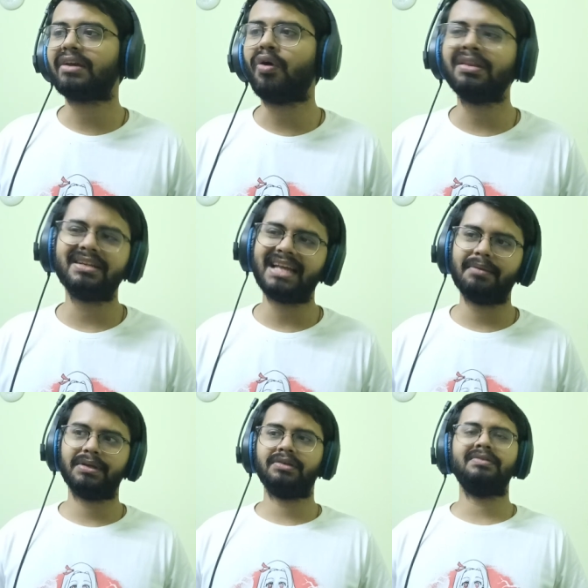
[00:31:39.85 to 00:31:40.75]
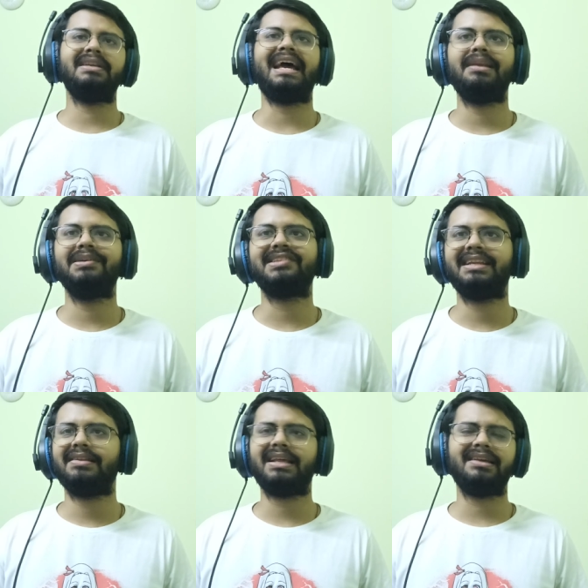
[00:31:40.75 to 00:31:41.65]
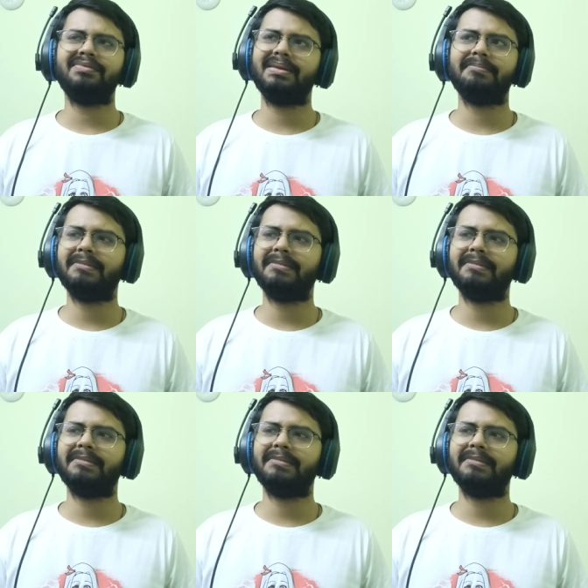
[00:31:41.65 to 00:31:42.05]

like all the time, like, you know, in animals and like, you know,